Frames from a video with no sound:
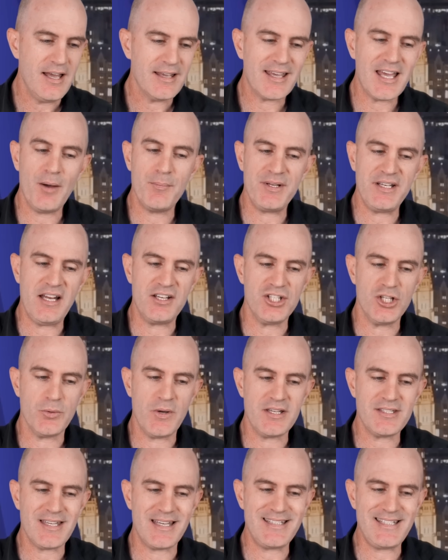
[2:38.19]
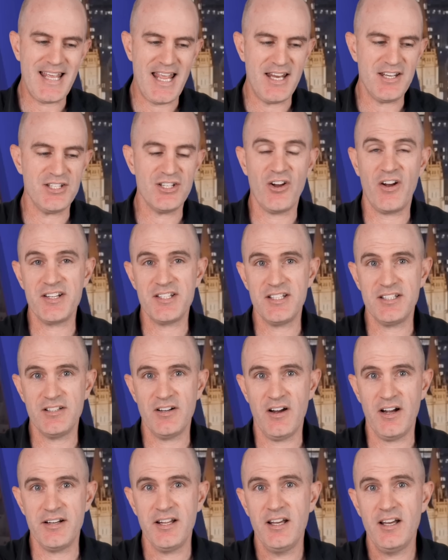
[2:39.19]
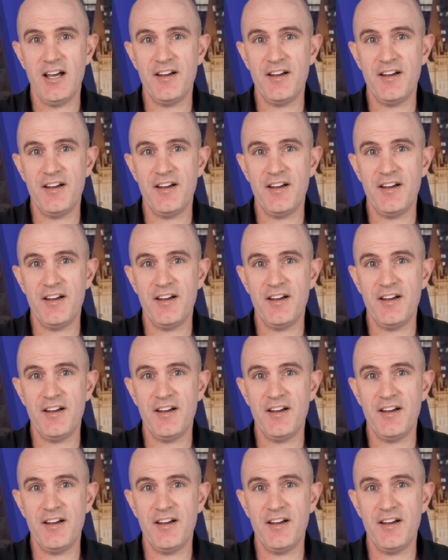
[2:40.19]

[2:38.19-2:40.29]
come in at US $10.99.